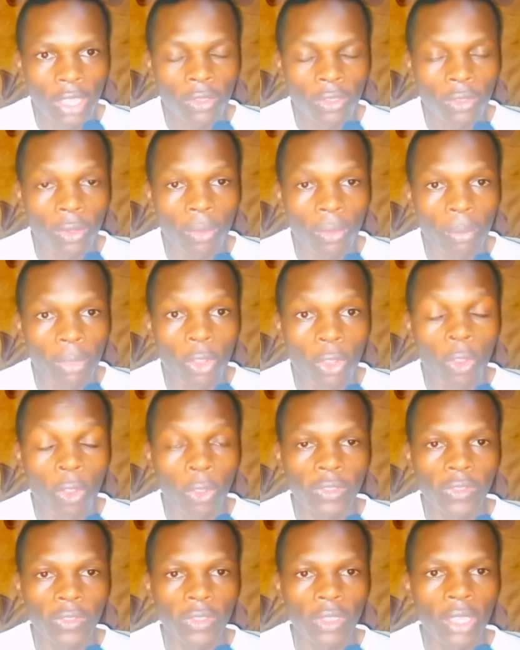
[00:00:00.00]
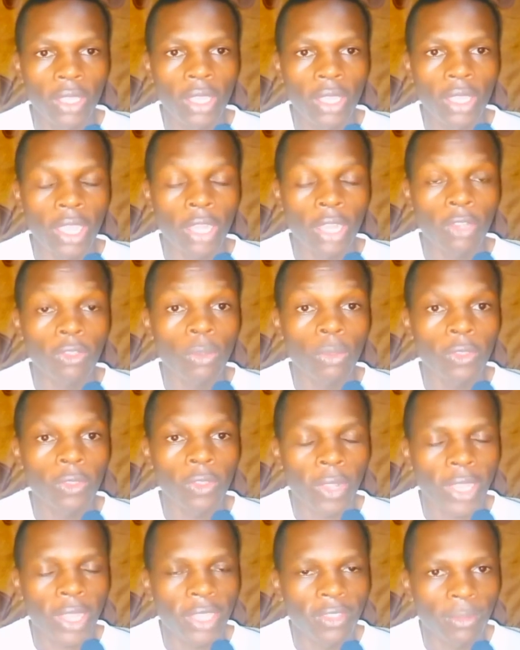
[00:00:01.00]
So because Kalonzo
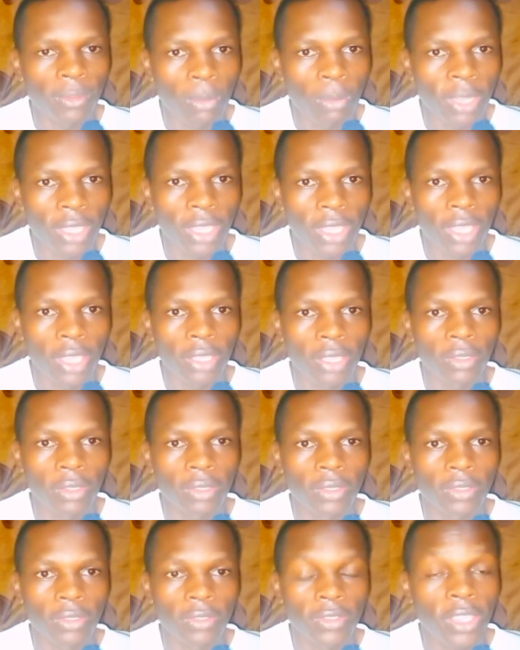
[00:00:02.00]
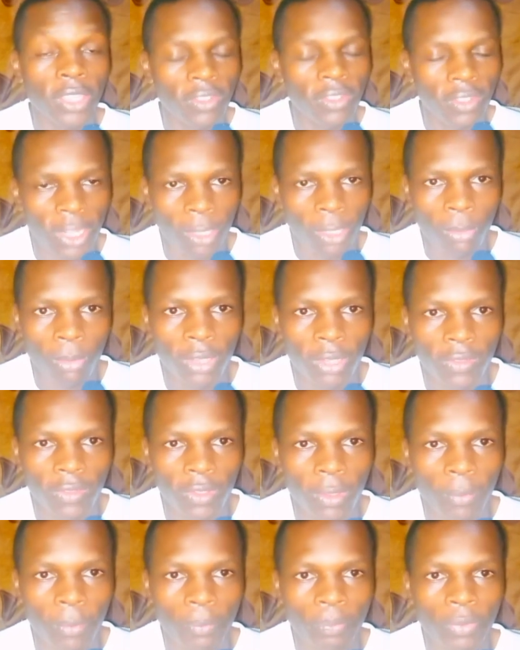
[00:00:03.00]
Musyoka is making such statements,